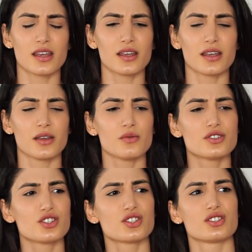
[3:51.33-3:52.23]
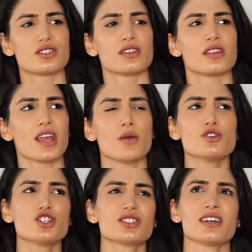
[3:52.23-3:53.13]
it was just
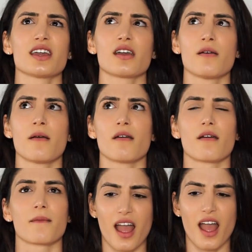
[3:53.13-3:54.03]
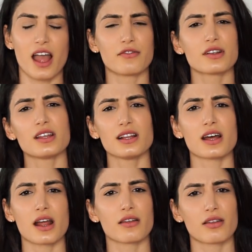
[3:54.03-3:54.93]
like everything
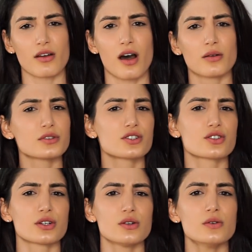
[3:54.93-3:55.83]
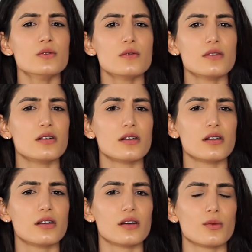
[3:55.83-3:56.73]
that I thought was true
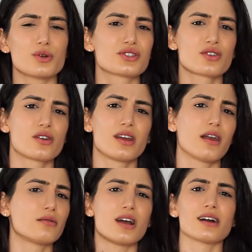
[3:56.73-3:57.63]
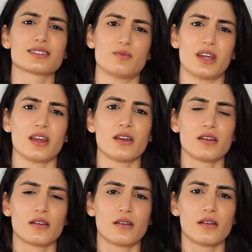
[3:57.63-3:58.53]
was turning out not to be.
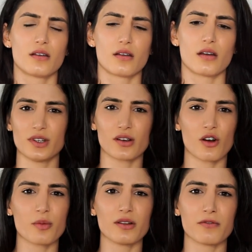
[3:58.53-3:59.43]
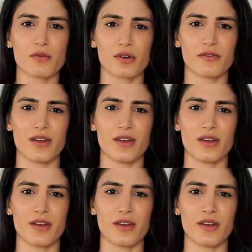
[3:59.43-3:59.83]
When you grow up in a foreign